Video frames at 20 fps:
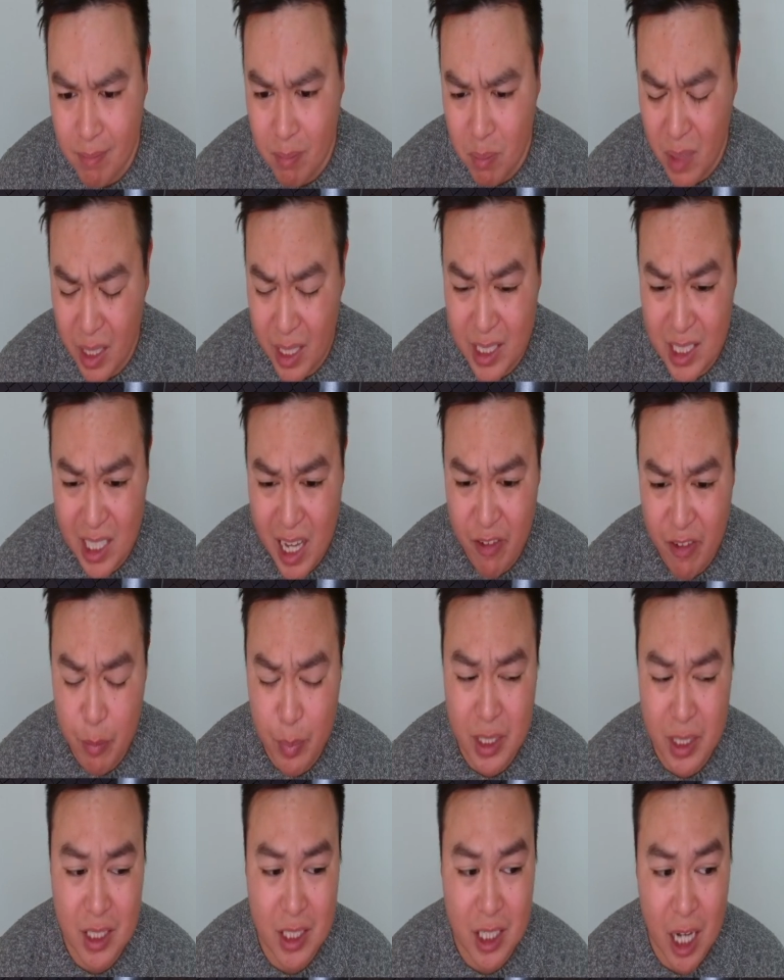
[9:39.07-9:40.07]
he's never
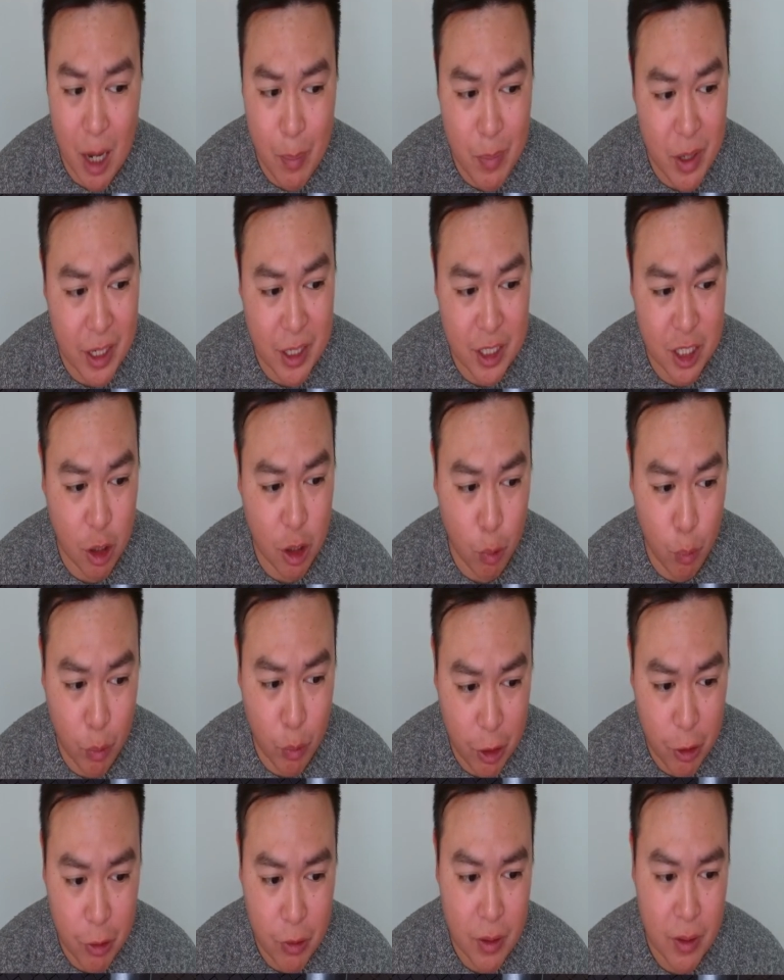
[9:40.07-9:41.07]
been subbed in his
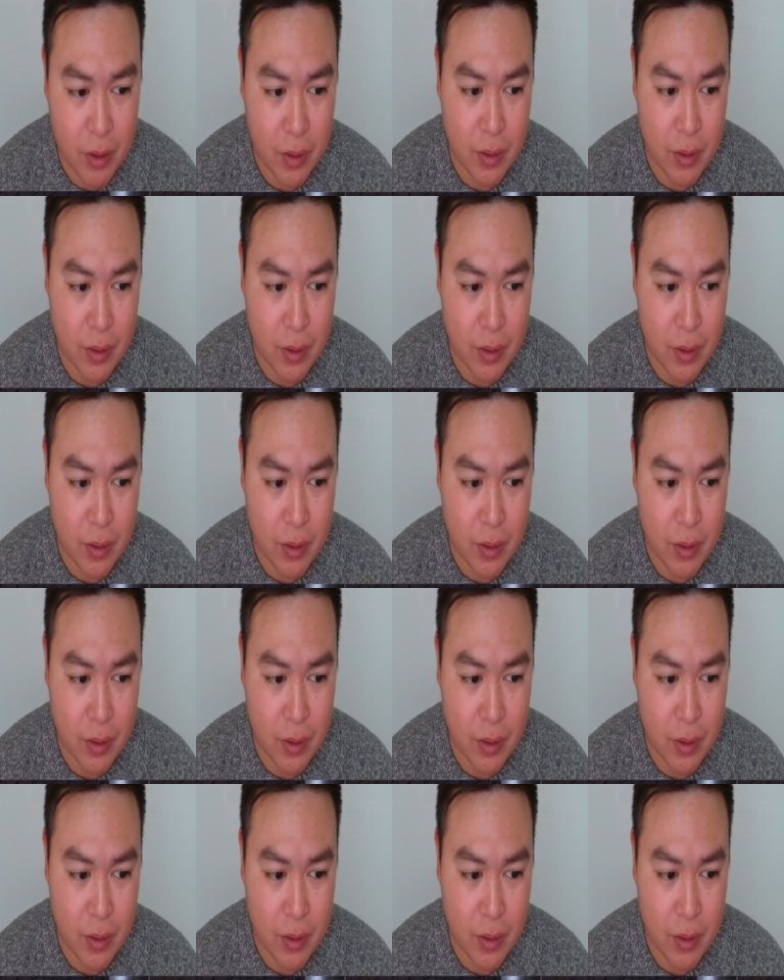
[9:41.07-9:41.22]
career,